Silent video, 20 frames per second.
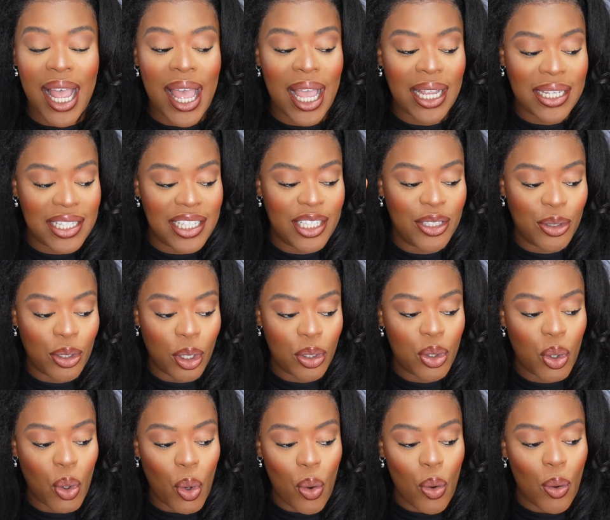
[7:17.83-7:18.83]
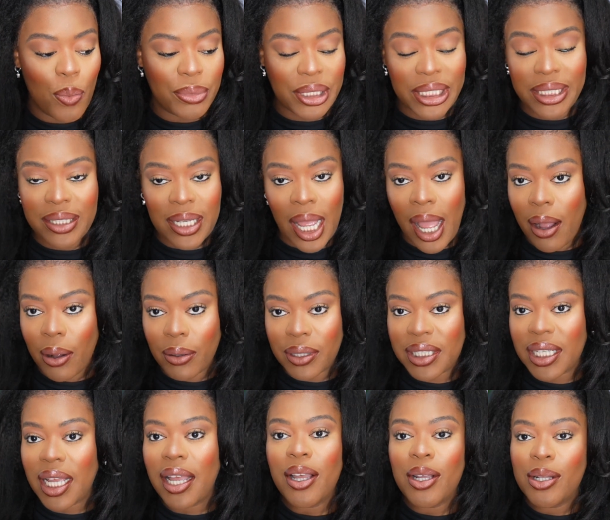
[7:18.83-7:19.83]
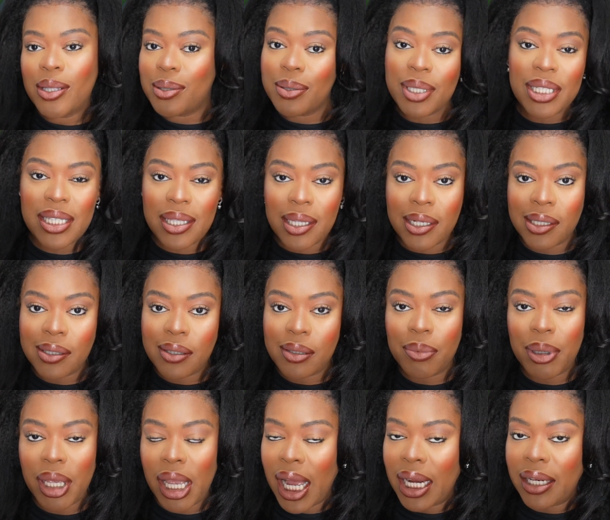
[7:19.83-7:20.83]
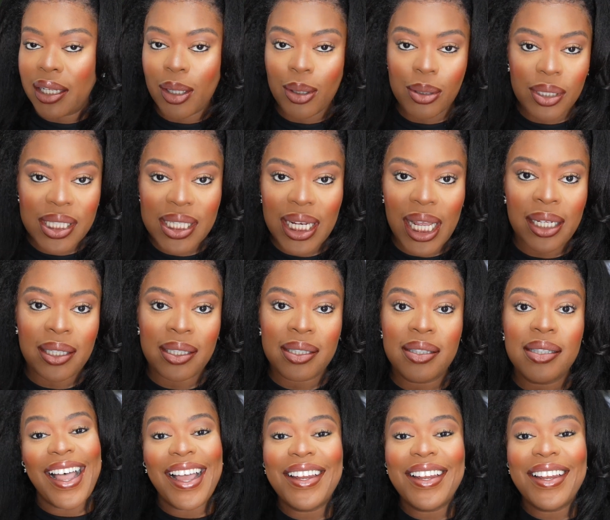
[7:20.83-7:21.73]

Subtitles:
I actually just combed it out, twisted it a little bit, and it looks like this.